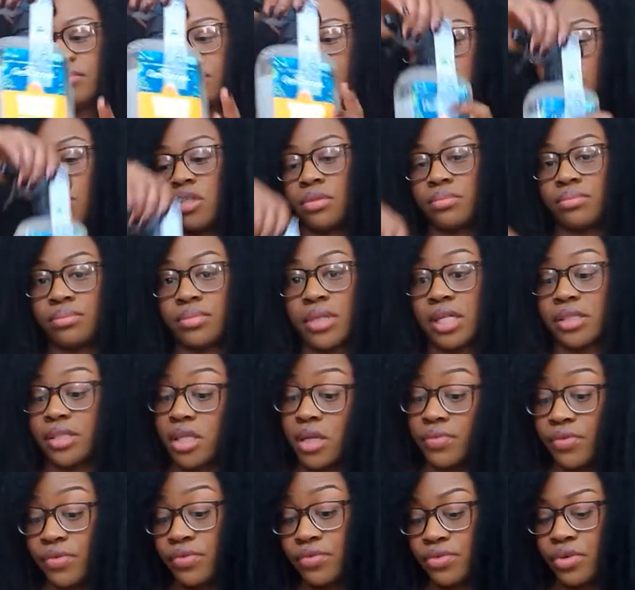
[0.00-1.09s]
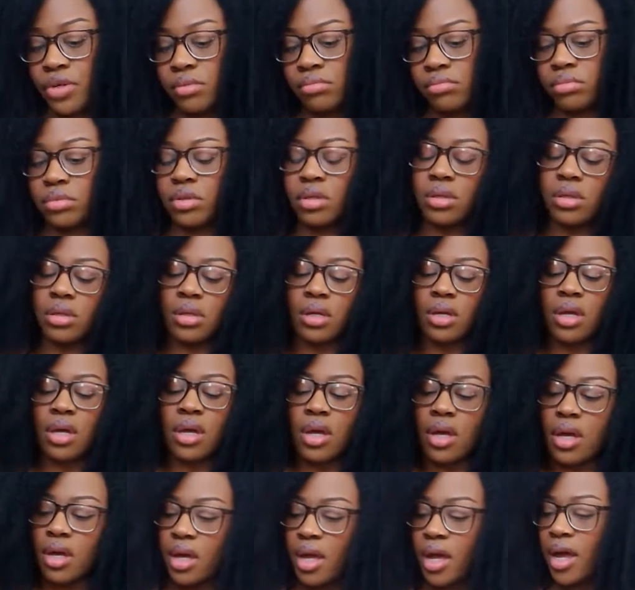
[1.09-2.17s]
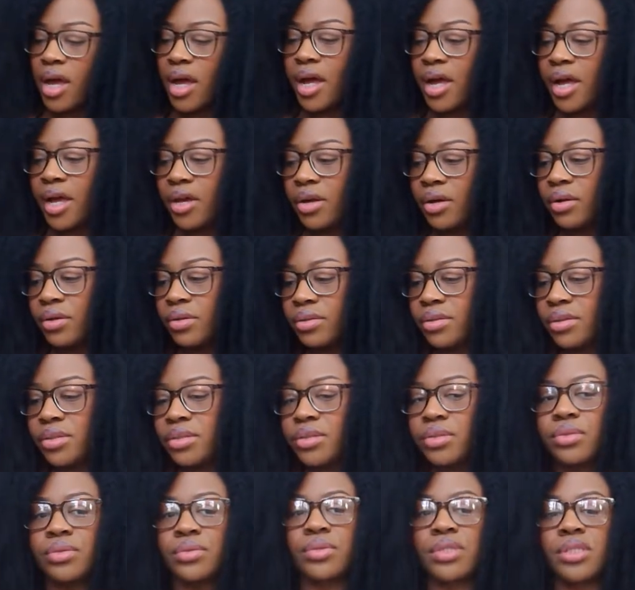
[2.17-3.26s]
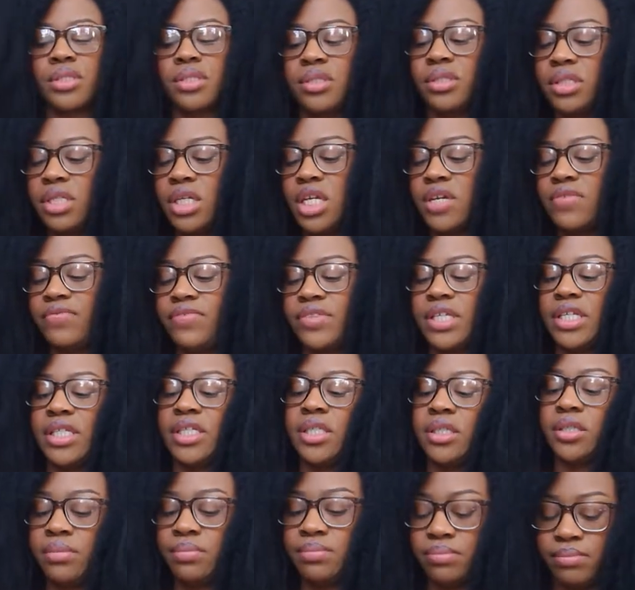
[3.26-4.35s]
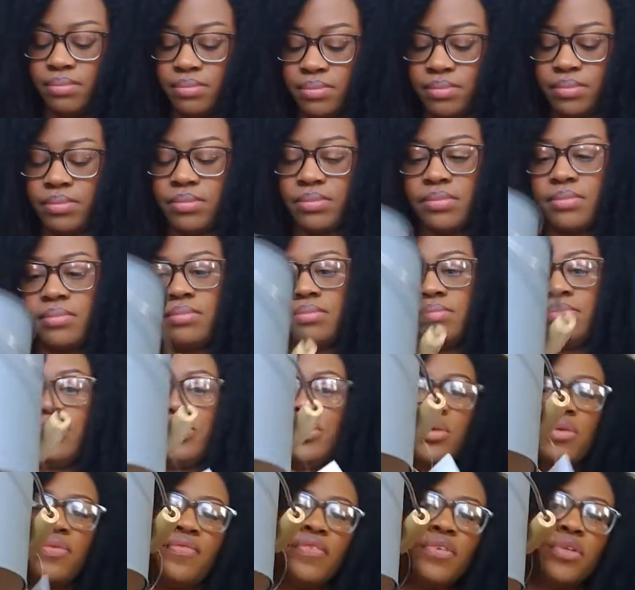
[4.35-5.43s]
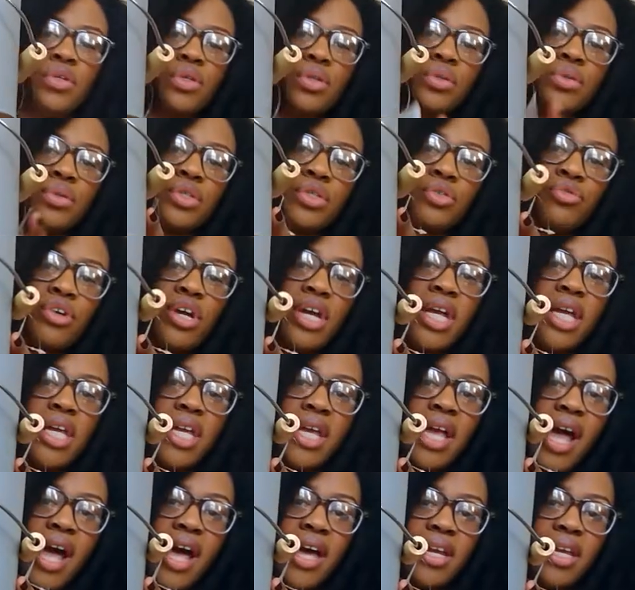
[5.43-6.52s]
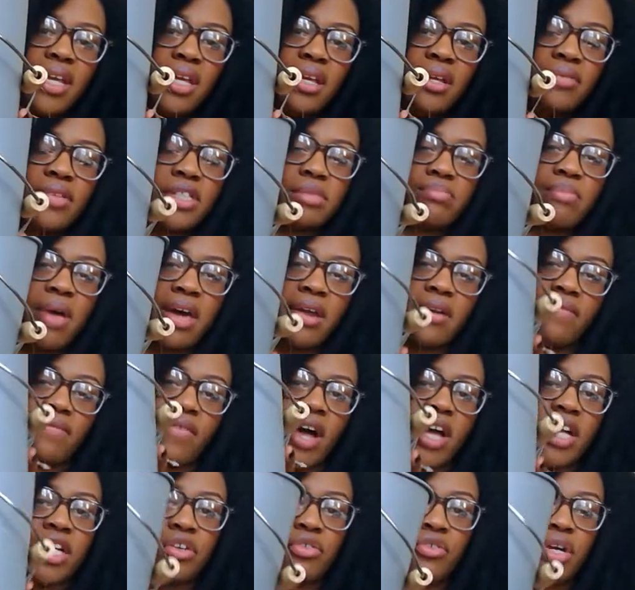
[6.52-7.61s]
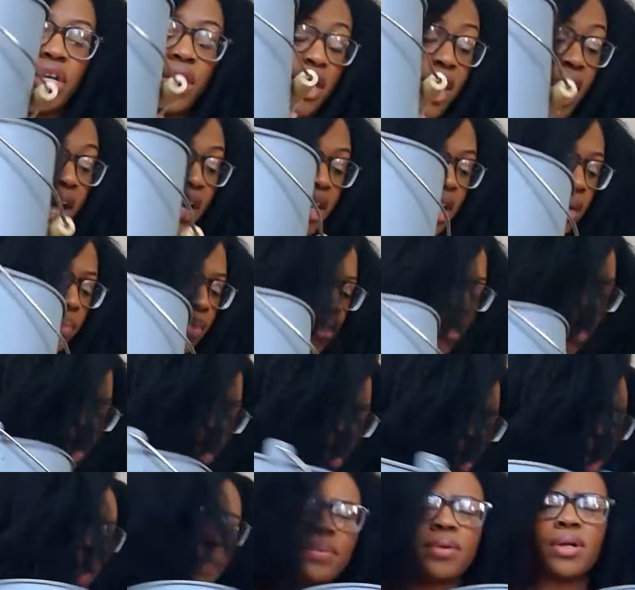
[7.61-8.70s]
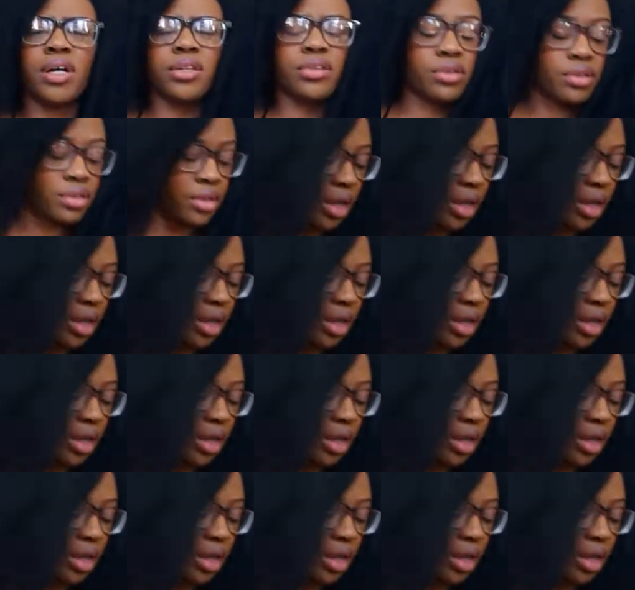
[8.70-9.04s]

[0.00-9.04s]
Oh no, that's not for free. I also received this beautiful gray Caddy, this mattified gray Caddy, but they had a couple other